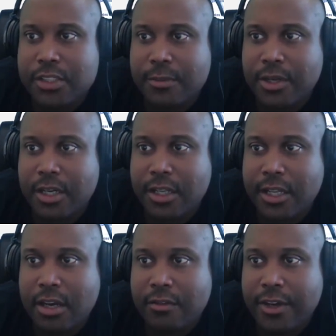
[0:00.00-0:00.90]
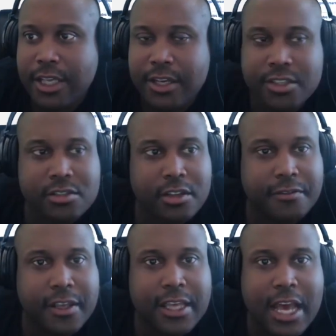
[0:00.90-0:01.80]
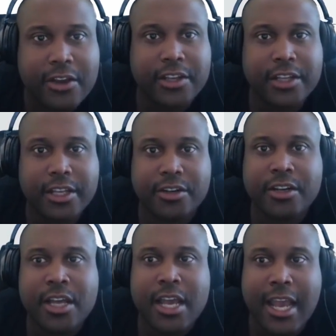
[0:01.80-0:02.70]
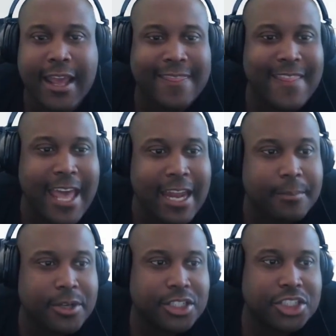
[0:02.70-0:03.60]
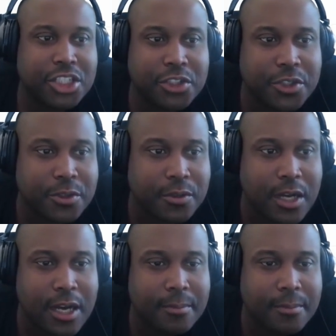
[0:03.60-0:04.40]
is I'm going to click over here to the fee calculator, and then I'm going to show you